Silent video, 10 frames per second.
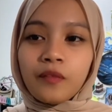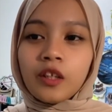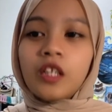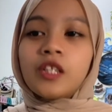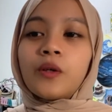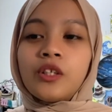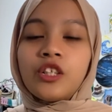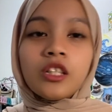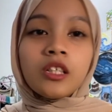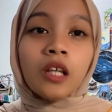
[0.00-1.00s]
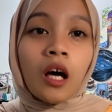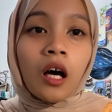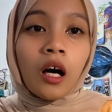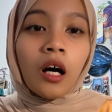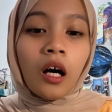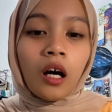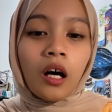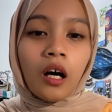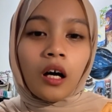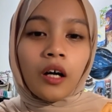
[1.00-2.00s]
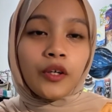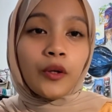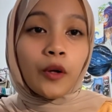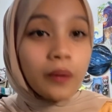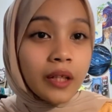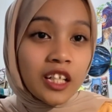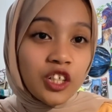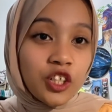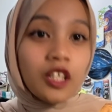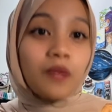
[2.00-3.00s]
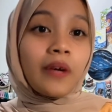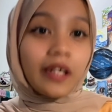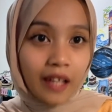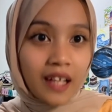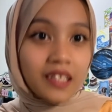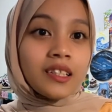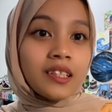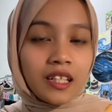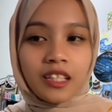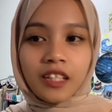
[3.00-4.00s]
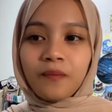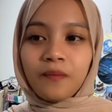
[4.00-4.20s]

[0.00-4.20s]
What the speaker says: So it just your obligation in my class, that's it.